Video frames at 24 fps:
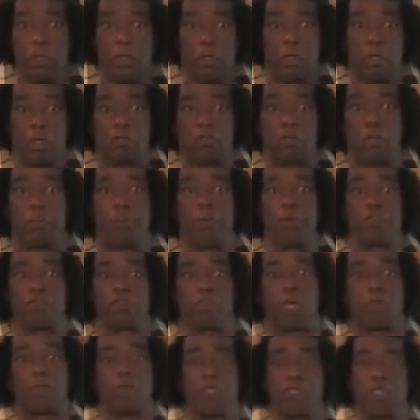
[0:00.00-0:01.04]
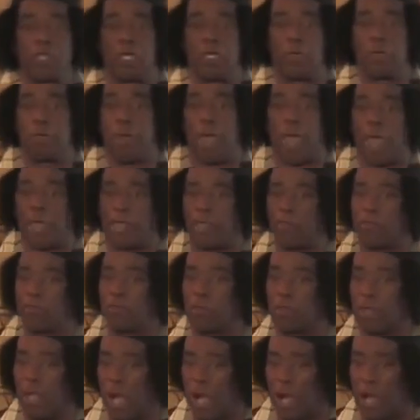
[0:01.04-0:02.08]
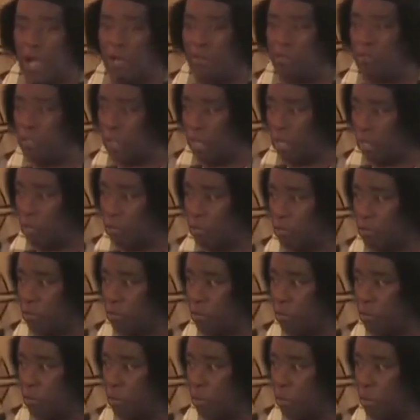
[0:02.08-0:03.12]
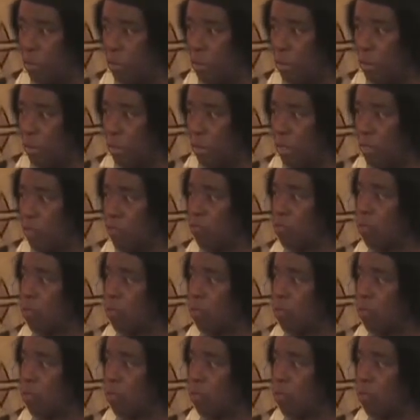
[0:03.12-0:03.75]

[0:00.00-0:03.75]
Because it puts everything back into context. And it